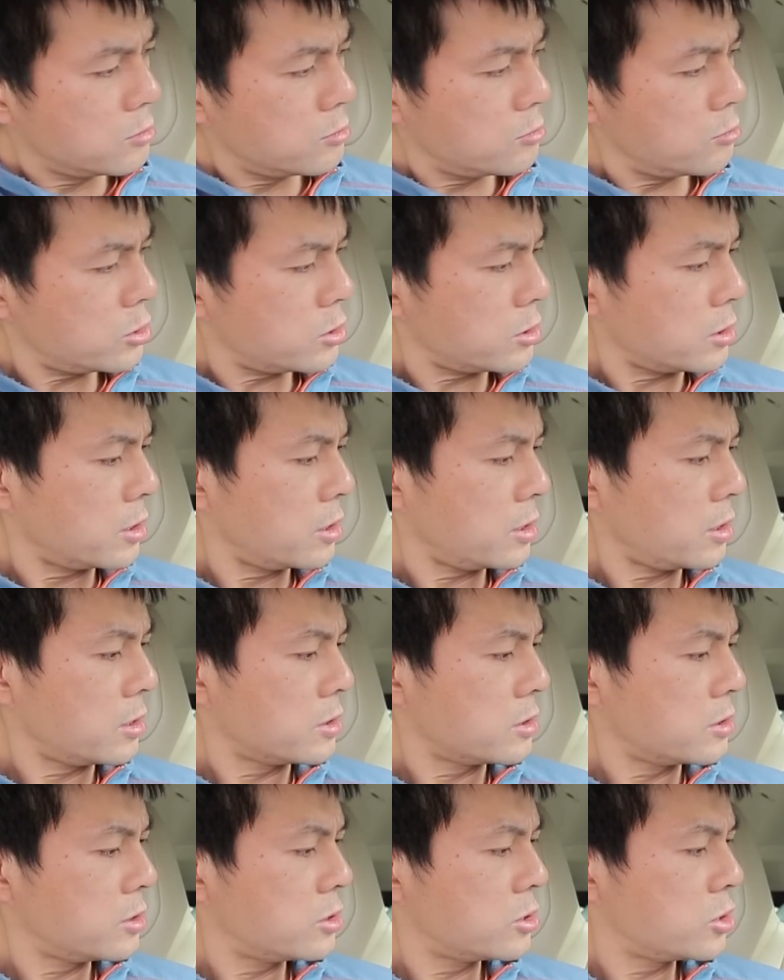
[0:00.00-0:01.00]
What the heck
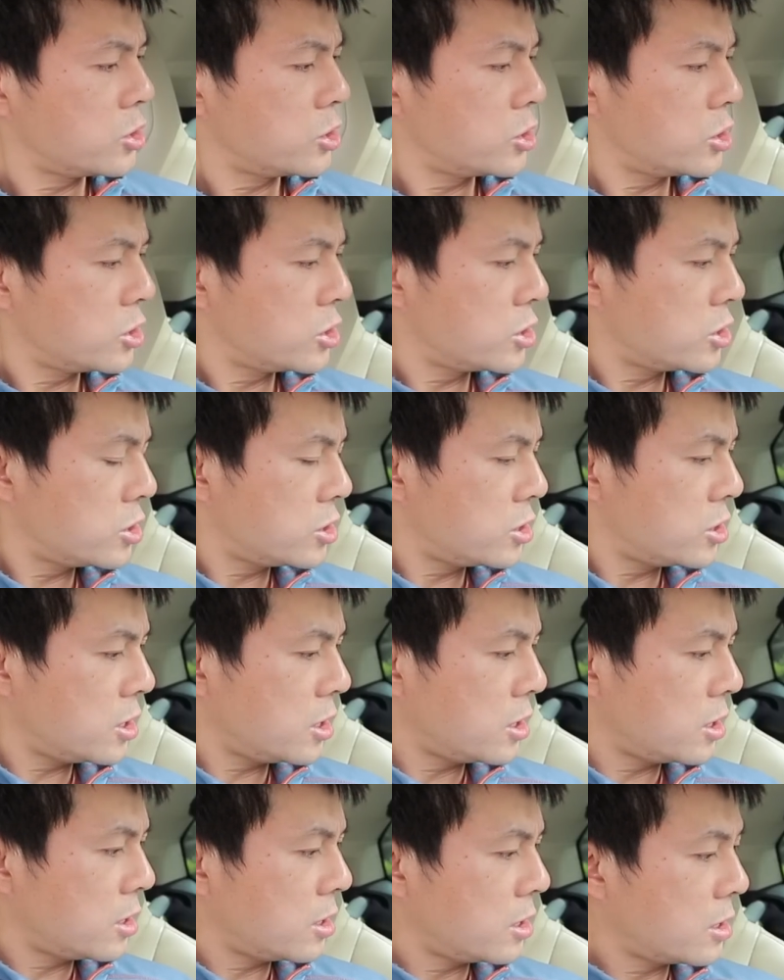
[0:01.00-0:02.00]
is this?
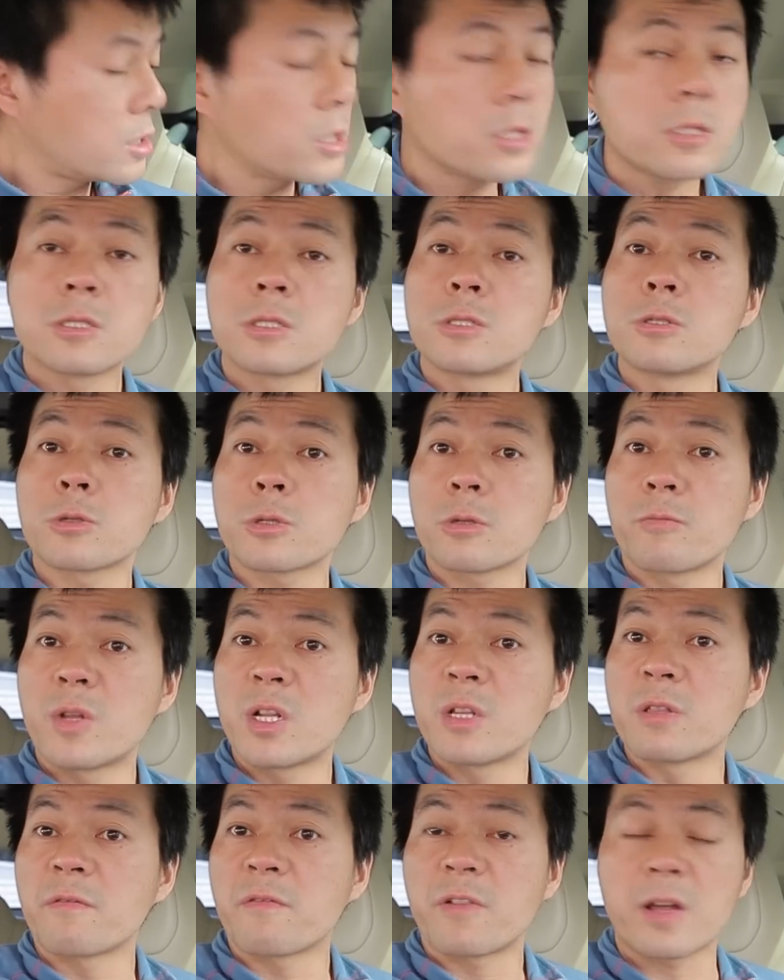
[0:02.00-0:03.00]
This is not
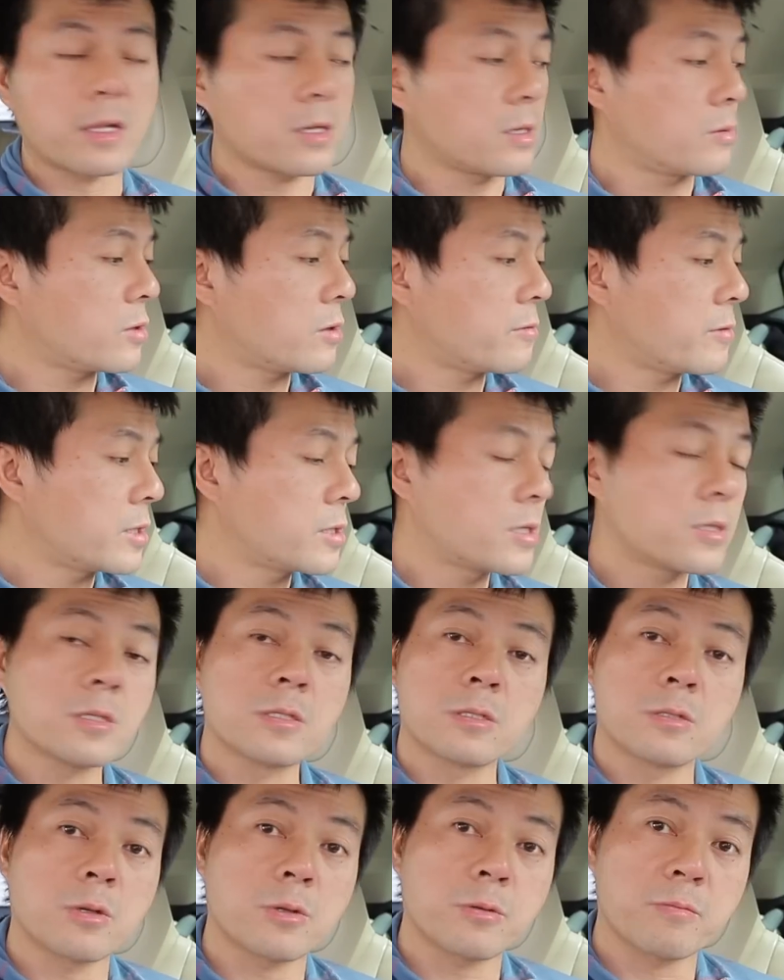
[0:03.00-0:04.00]
Millennium Falcon, by the way. This
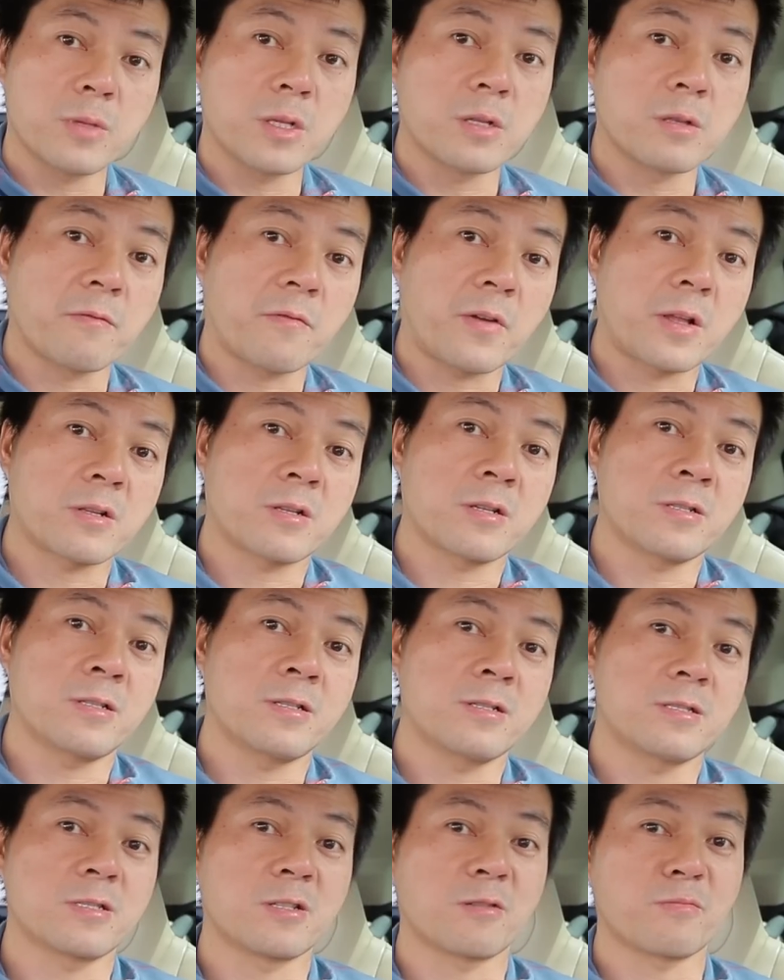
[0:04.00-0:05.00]
is not Millennium Falcon.
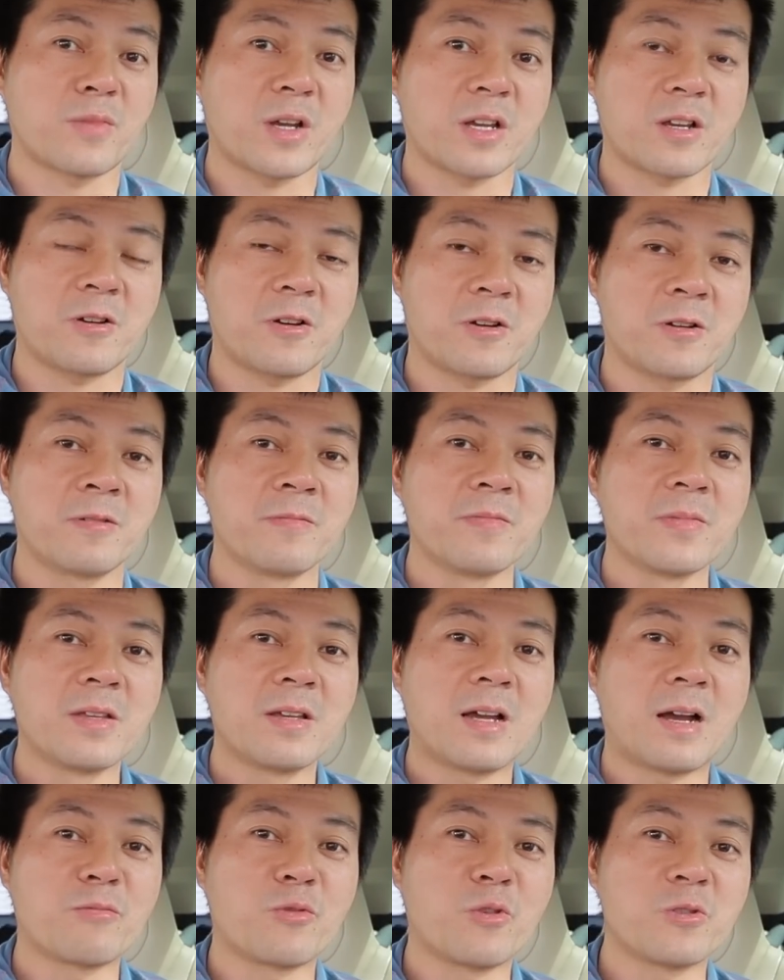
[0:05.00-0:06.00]
It's not my car.
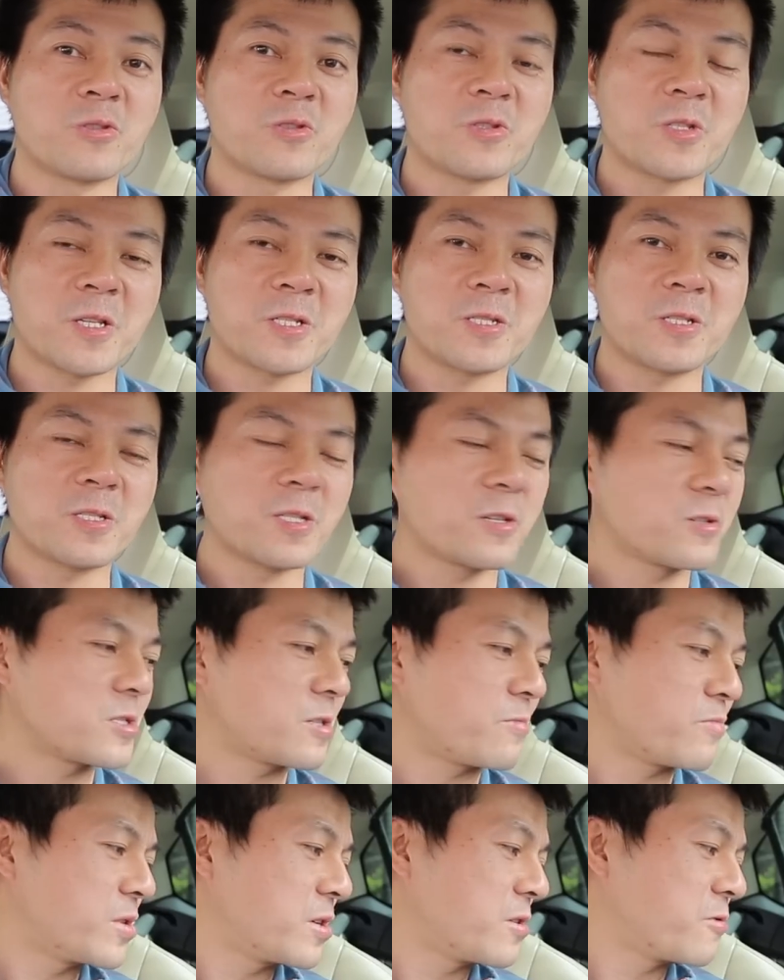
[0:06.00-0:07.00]
I'm going to test it. There's
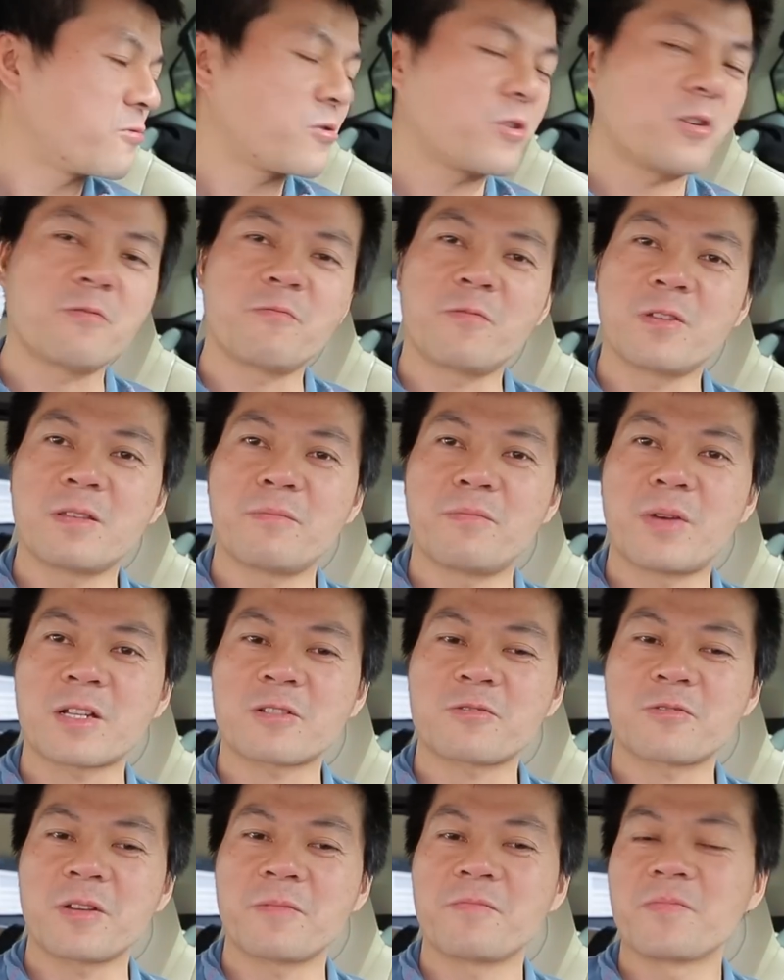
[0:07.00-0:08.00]
something wrong with the
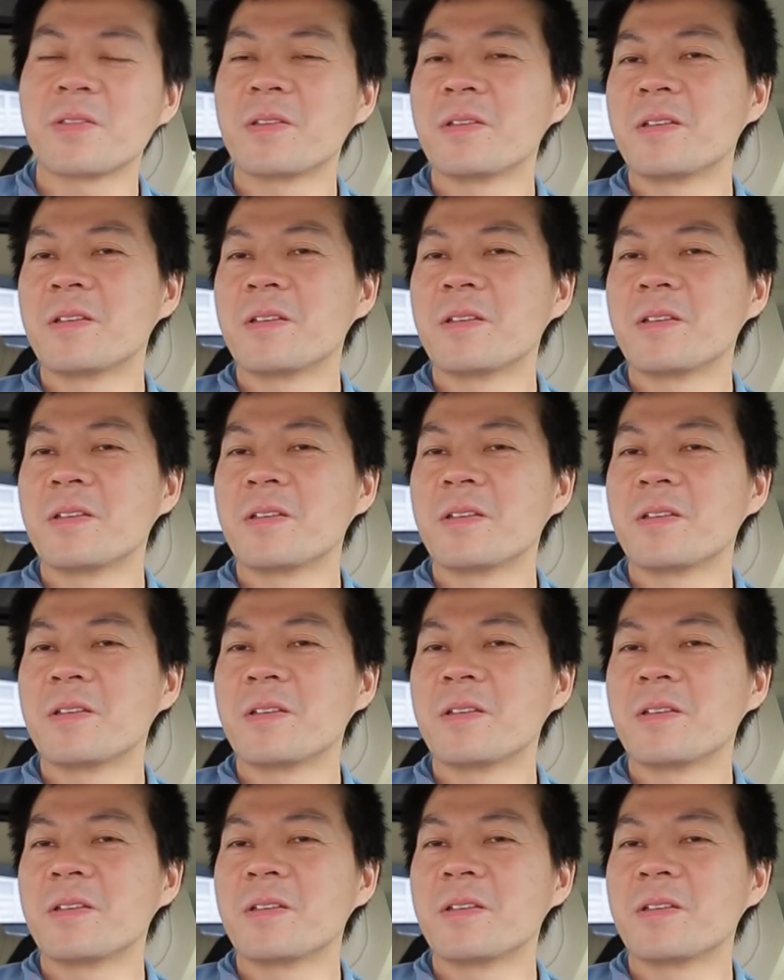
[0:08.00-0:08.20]
battery.